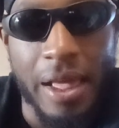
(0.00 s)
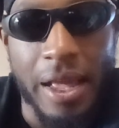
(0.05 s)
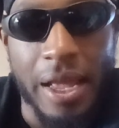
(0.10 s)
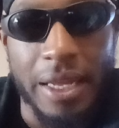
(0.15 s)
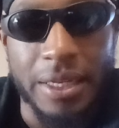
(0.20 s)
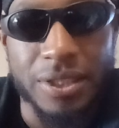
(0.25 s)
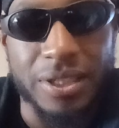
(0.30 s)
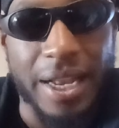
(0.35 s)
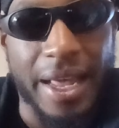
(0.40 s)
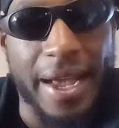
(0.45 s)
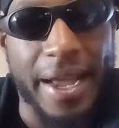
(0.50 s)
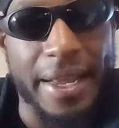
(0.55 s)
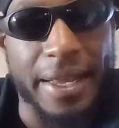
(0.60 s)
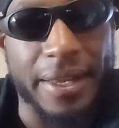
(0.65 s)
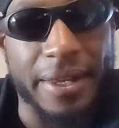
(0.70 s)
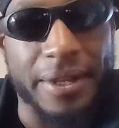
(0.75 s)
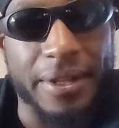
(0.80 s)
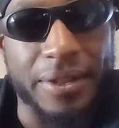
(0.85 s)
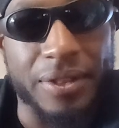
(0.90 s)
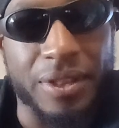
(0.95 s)
it's
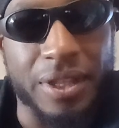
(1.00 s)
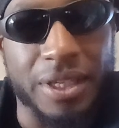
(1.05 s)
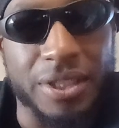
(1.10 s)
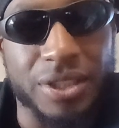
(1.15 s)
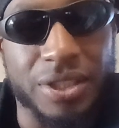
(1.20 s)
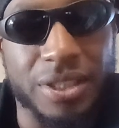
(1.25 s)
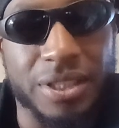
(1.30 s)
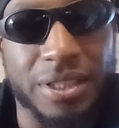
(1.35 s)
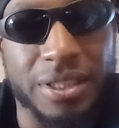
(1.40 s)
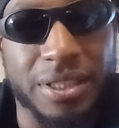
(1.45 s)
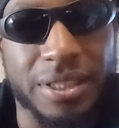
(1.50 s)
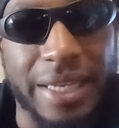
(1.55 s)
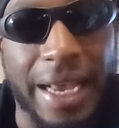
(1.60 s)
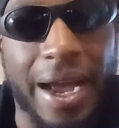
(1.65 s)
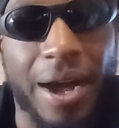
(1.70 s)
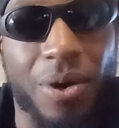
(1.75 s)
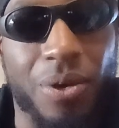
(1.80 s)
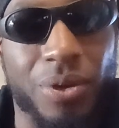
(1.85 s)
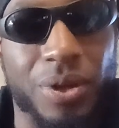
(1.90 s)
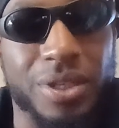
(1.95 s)
like the
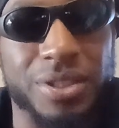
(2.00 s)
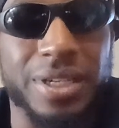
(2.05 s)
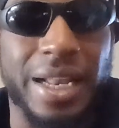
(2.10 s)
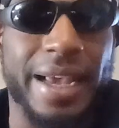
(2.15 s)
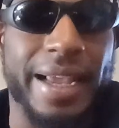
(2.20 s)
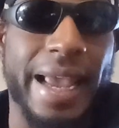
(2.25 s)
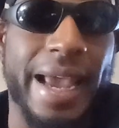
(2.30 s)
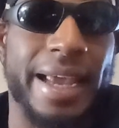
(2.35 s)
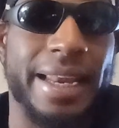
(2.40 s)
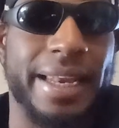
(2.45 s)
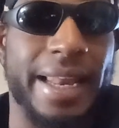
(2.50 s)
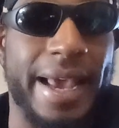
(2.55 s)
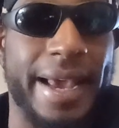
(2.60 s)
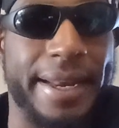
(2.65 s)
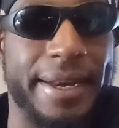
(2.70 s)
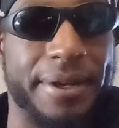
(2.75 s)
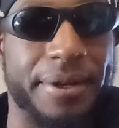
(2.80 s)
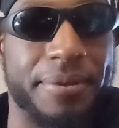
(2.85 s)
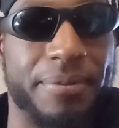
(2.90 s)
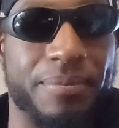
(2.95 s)
South, it's like
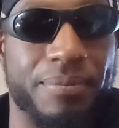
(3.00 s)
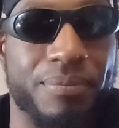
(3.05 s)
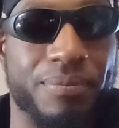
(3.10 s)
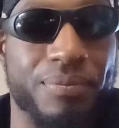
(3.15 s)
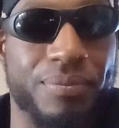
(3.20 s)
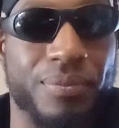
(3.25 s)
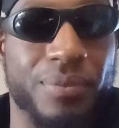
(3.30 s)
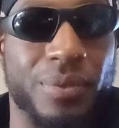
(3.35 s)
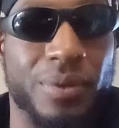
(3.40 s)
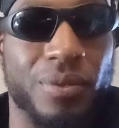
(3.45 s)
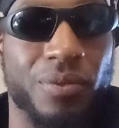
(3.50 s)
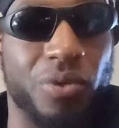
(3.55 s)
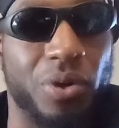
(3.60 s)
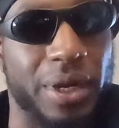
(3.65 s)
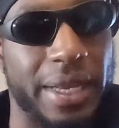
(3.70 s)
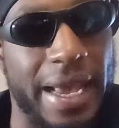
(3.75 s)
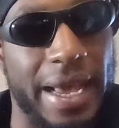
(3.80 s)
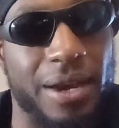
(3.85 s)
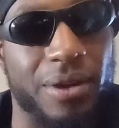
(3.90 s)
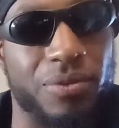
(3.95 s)
Atlanta for
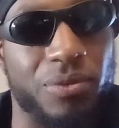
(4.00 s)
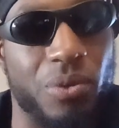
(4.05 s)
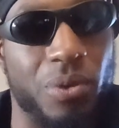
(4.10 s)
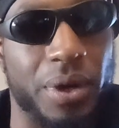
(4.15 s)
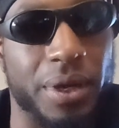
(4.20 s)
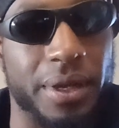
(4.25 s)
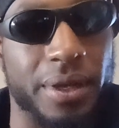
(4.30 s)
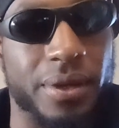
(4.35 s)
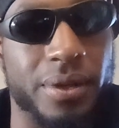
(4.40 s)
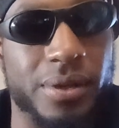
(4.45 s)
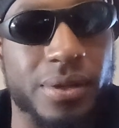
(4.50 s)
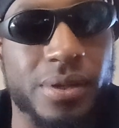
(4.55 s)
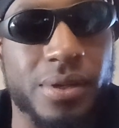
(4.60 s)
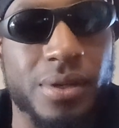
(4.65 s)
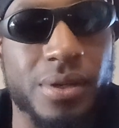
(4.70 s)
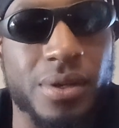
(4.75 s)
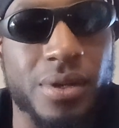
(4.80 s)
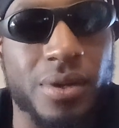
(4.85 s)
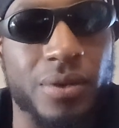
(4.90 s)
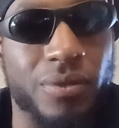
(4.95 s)
California.
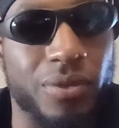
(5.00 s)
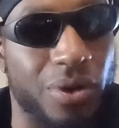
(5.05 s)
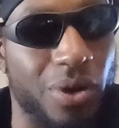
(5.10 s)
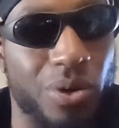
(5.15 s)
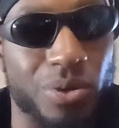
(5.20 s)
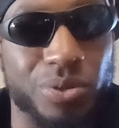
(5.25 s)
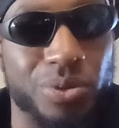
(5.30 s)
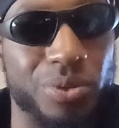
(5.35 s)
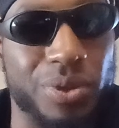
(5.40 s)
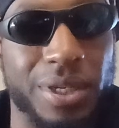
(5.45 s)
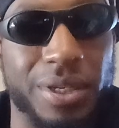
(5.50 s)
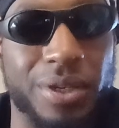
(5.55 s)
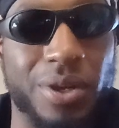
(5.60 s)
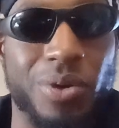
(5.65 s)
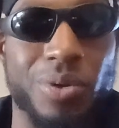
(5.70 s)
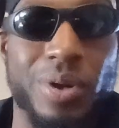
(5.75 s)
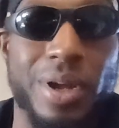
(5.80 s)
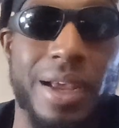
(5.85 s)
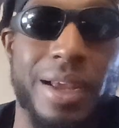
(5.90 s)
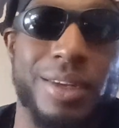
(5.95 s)
For those who didn't
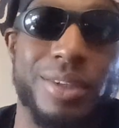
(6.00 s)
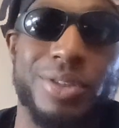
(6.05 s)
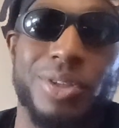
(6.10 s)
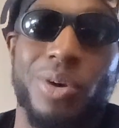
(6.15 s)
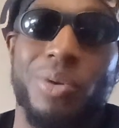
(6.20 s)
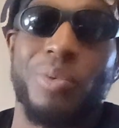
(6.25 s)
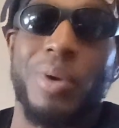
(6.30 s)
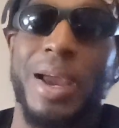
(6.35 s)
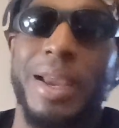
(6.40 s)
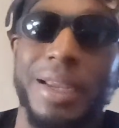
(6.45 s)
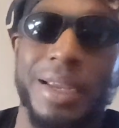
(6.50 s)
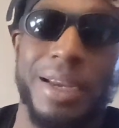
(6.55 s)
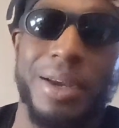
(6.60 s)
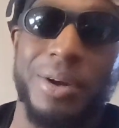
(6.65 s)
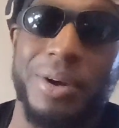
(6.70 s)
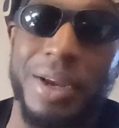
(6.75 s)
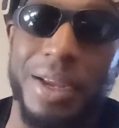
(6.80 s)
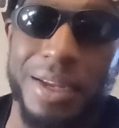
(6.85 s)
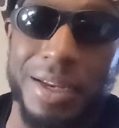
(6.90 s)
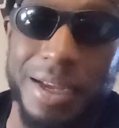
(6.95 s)
know that. So right here
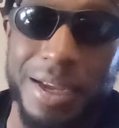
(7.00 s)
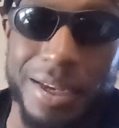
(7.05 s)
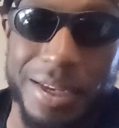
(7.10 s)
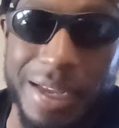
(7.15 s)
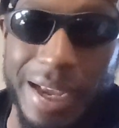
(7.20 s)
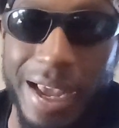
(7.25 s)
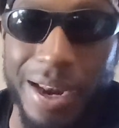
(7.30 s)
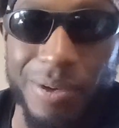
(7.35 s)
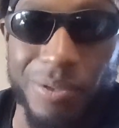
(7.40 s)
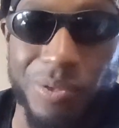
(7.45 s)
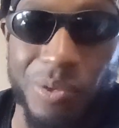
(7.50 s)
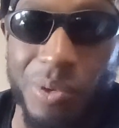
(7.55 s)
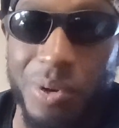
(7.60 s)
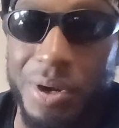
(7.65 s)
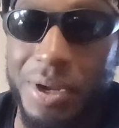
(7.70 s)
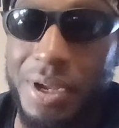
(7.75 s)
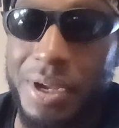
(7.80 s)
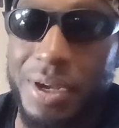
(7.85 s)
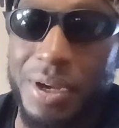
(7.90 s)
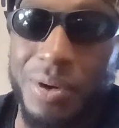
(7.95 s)
in
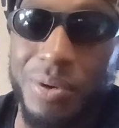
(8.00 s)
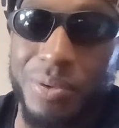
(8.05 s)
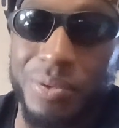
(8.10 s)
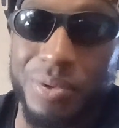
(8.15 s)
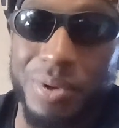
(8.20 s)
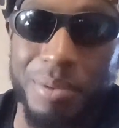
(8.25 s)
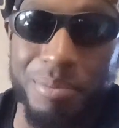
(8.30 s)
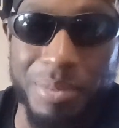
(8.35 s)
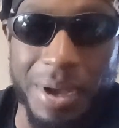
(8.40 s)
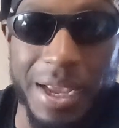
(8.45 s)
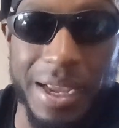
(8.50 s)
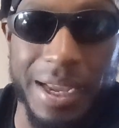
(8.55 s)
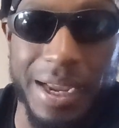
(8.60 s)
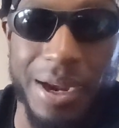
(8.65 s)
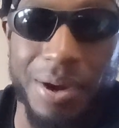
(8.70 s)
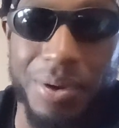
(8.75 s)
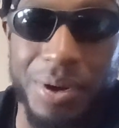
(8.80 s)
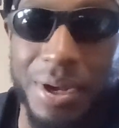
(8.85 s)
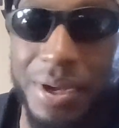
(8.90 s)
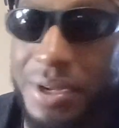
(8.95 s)
California, the Bay
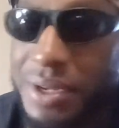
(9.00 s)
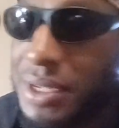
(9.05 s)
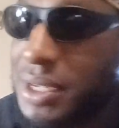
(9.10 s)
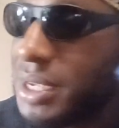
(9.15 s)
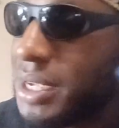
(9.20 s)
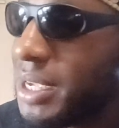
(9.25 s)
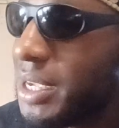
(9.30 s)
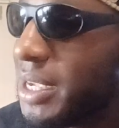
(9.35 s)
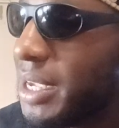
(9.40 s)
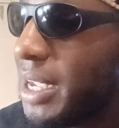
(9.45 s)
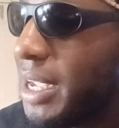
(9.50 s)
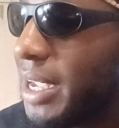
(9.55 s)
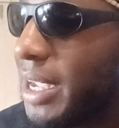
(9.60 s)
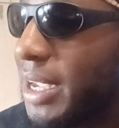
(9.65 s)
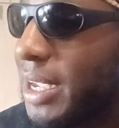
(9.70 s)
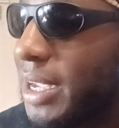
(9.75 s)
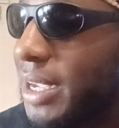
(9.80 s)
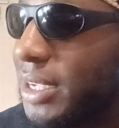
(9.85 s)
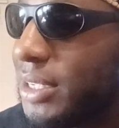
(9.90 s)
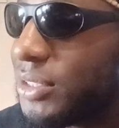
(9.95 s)
Area
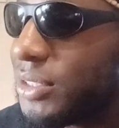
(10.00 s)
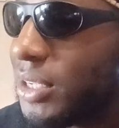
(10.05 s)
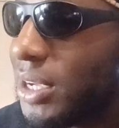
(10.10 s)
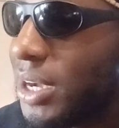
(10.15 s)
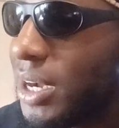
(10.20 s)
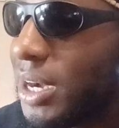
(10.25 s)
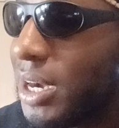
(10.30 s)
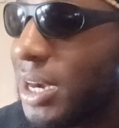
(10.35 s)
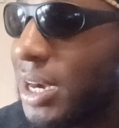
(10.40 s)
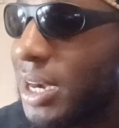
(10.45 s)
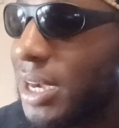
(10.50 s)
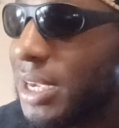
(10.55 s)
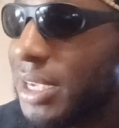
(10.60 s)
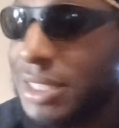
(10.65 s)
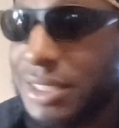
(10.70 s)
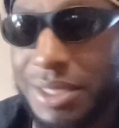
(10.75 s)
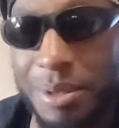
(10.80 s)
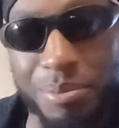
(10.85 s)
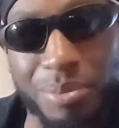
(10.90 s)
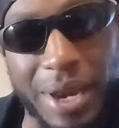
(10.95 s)
is
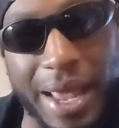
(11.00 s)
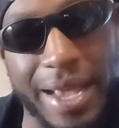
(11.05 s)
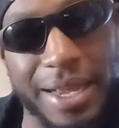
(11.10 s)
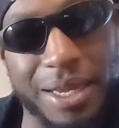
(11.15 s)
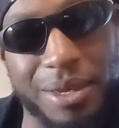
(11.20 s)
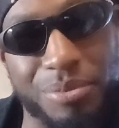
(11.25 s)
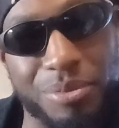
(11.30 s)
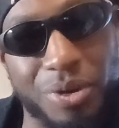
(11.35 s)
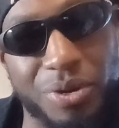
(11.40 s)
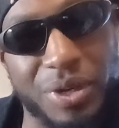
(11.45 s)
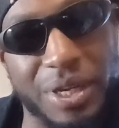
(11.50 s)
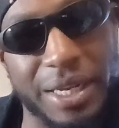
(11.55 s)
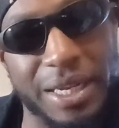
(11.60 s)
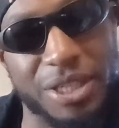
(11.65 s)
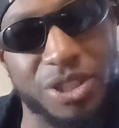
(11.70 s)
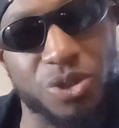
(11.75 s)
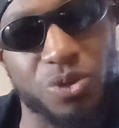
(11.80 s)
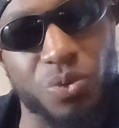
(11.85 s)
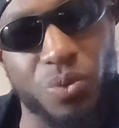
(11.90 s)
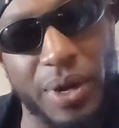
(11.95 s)
it's a black community.
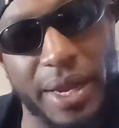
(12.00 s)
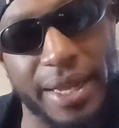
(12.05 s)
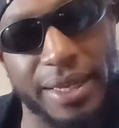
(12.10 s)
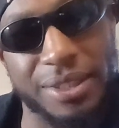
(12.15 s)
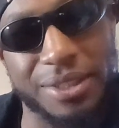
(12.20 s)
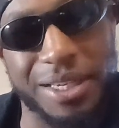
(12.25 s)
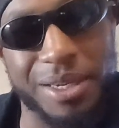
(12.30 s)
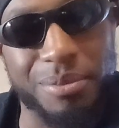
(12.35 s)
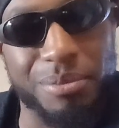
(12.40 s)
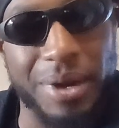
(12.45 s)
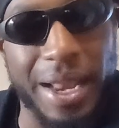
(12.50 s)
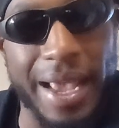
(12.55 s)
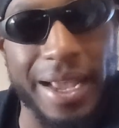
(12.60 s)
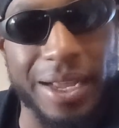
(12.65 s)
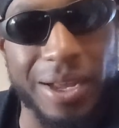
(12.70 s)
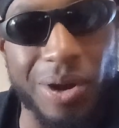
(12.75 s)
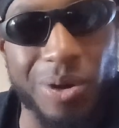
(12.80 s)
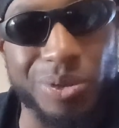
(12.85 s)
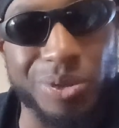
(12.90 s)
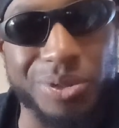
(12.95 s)
It's rich in black
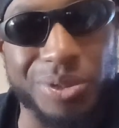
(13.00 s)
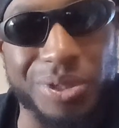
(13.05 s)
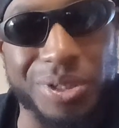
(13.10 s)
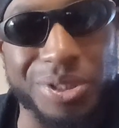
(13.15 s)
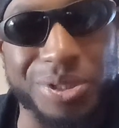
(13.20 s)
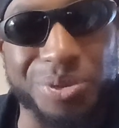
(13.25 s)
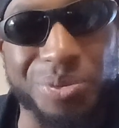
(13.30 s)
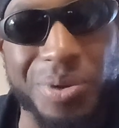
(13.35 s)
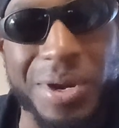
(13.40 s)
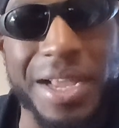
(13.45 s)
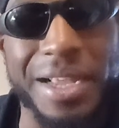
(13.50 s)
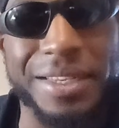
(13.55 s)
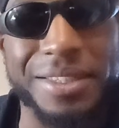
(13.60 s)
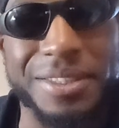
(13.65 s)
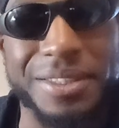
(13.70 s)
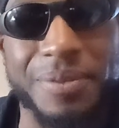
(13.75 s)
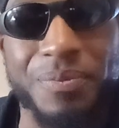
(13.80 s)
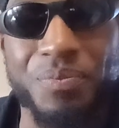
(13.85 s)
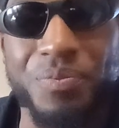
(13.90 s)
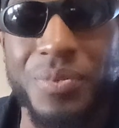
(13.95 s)
culture. It's
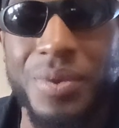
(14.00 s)
rich